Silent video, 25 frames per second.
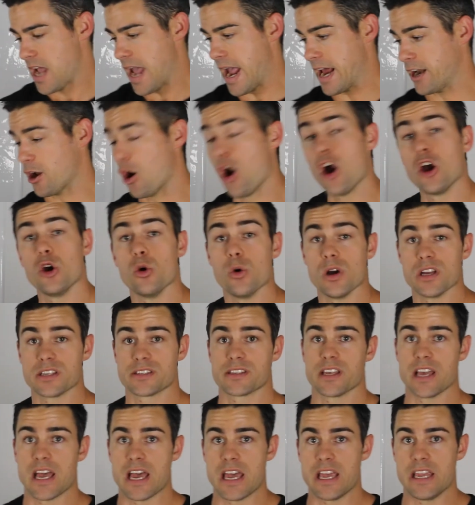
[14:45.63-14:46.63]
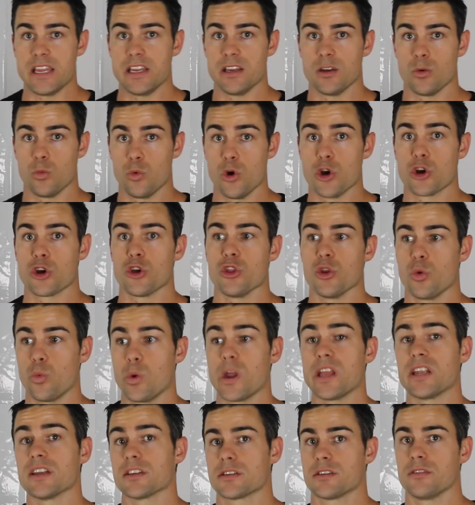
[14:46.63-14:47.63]
And I always say, work on the
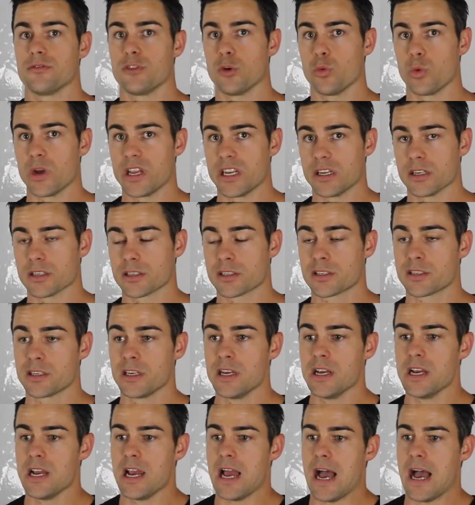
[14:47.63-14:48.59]
weakness of the weakness.